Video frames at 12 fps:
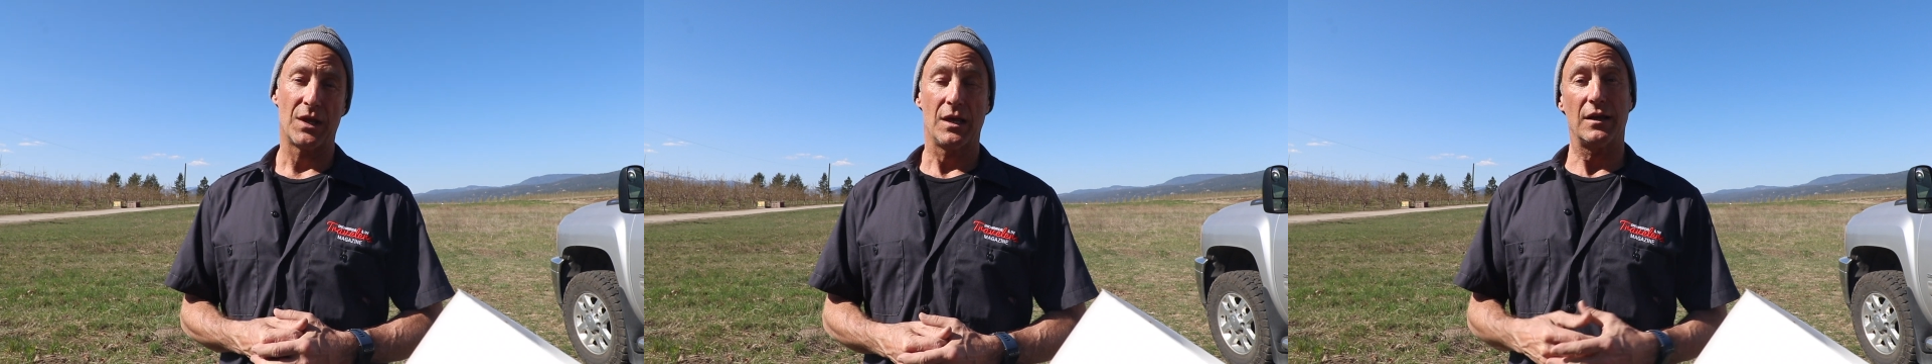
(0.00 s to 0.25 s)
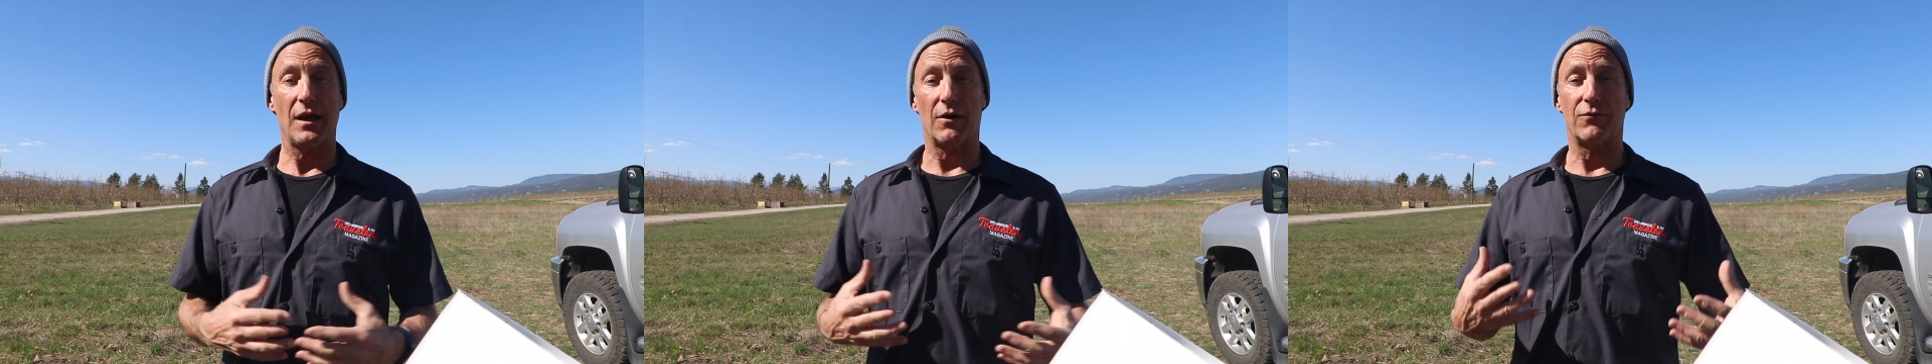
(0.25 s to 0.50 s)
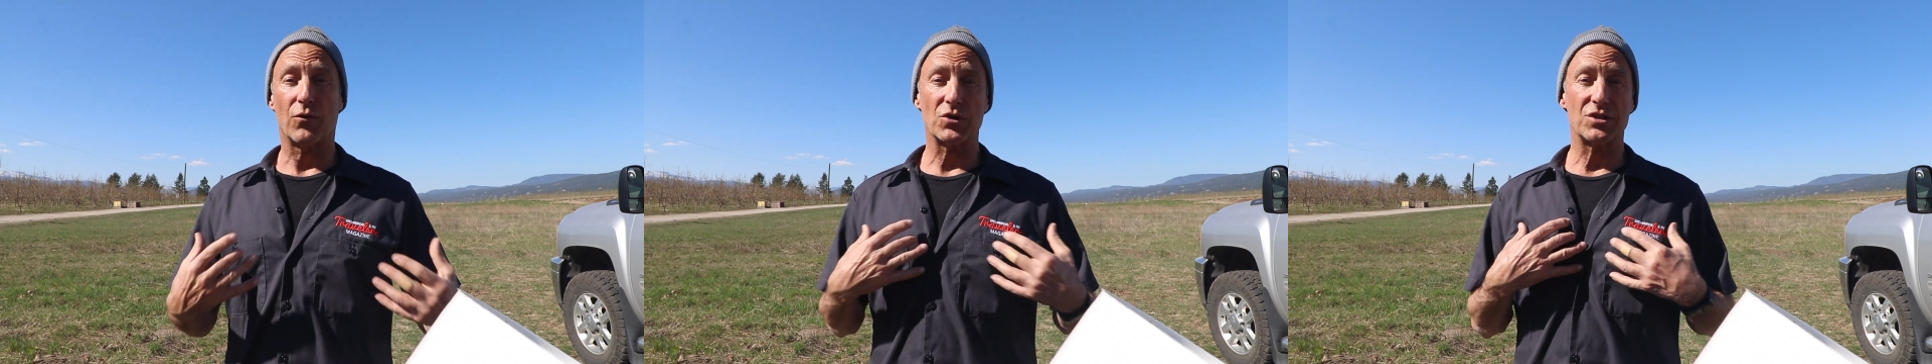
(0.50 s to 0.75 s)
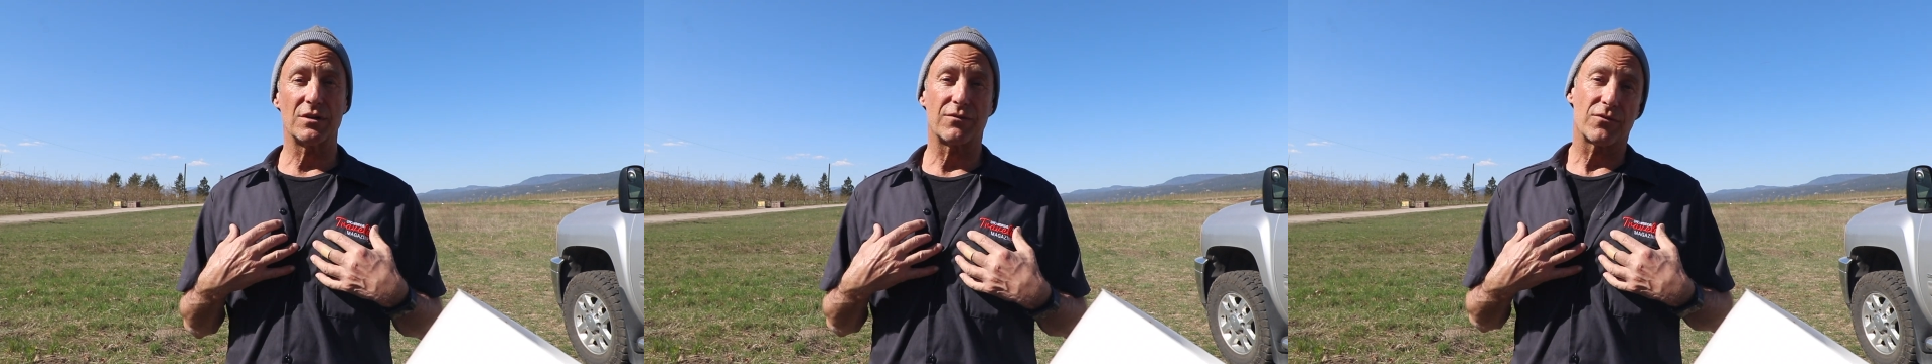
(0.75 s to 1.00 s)
Now,
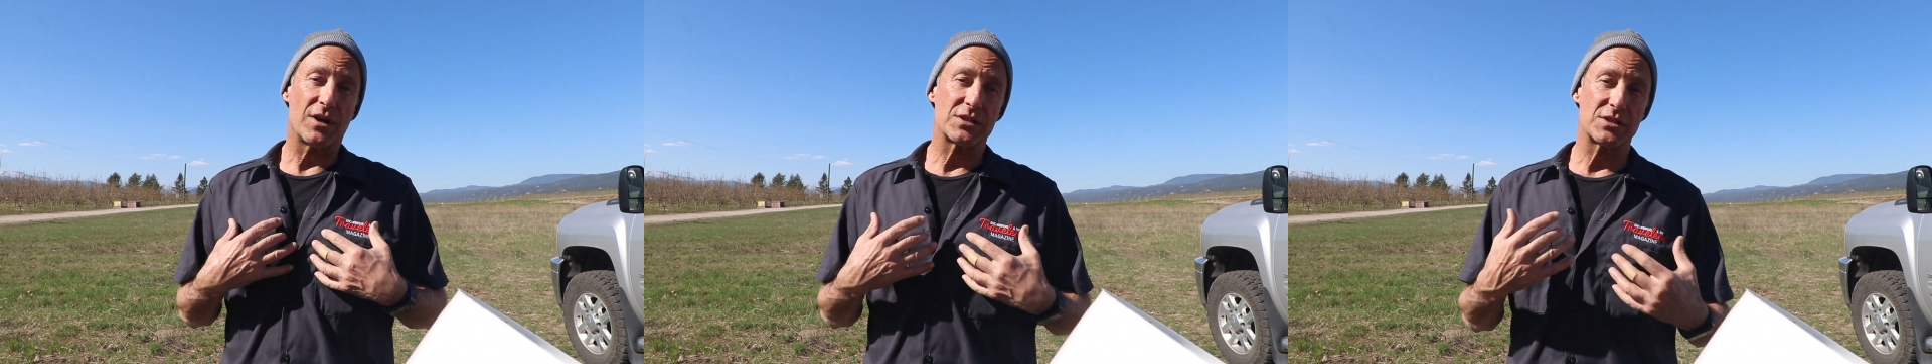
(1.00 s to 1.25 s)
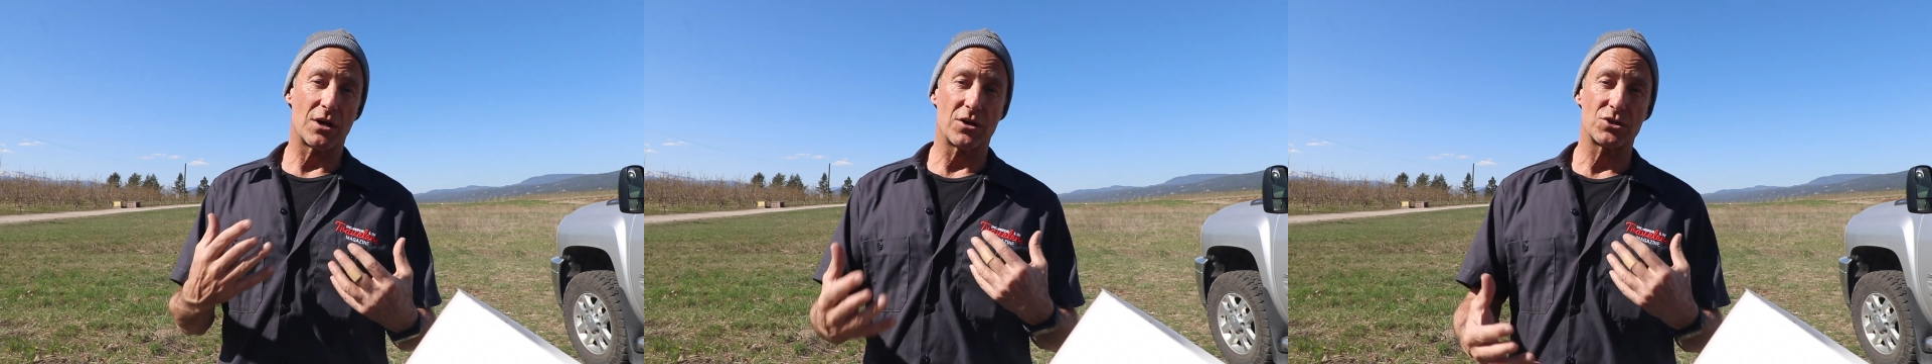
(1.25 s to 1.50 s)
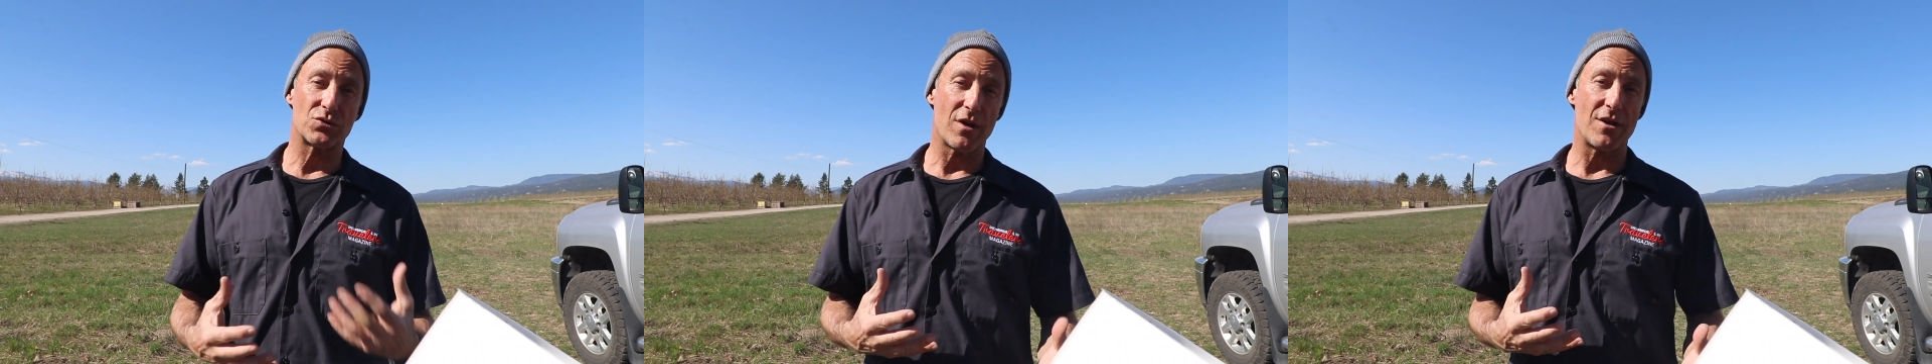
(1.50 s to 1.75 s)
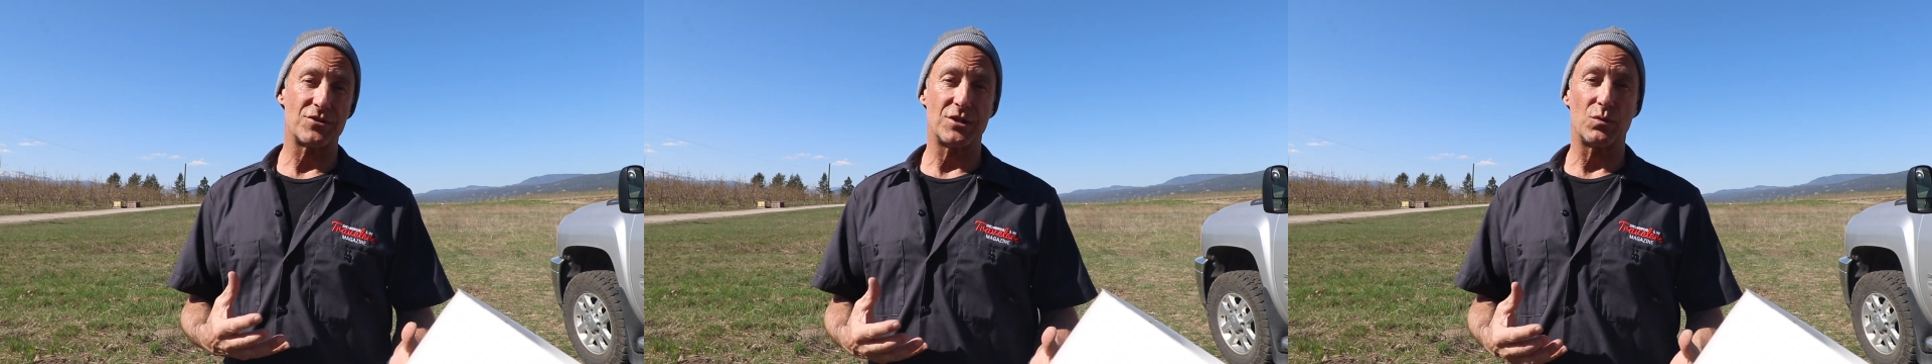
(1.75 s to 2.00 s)
fortunately for us, our
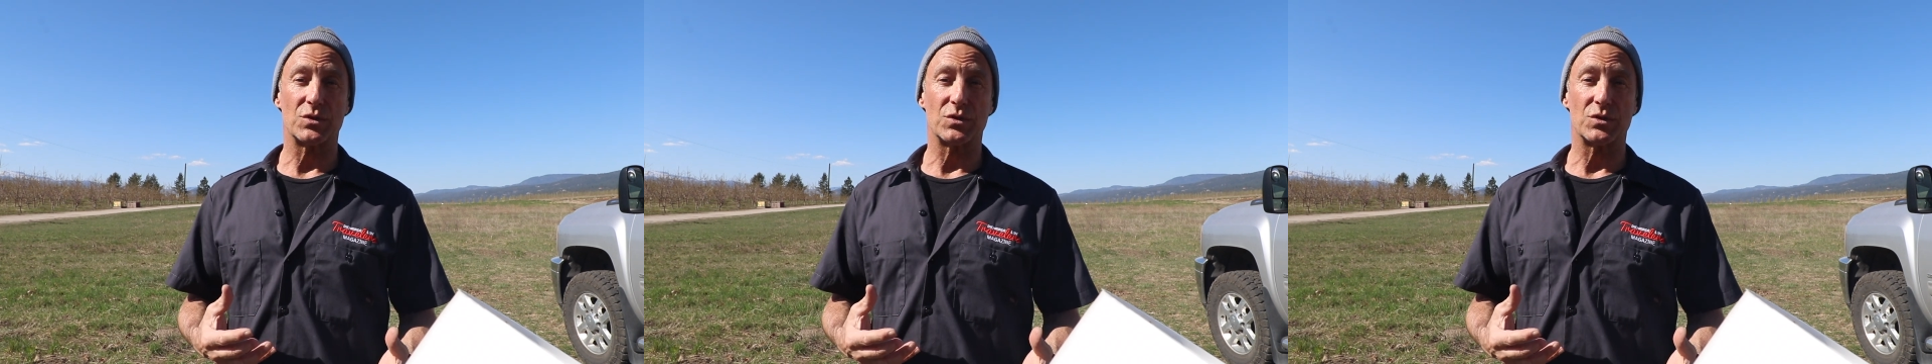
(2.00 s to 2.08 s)
strategy